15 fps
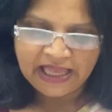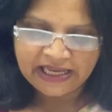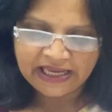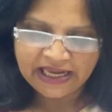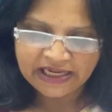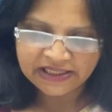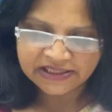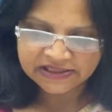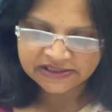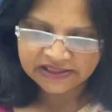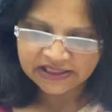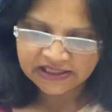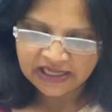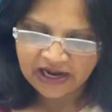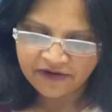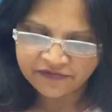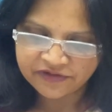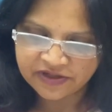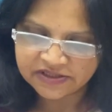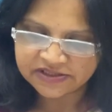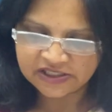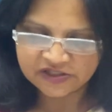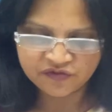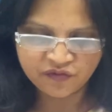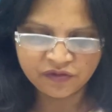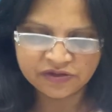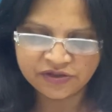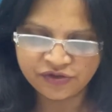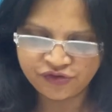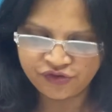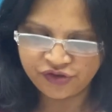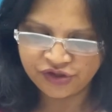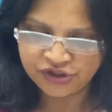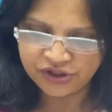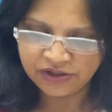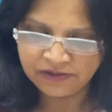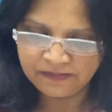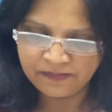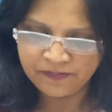characteristic after stressful situation,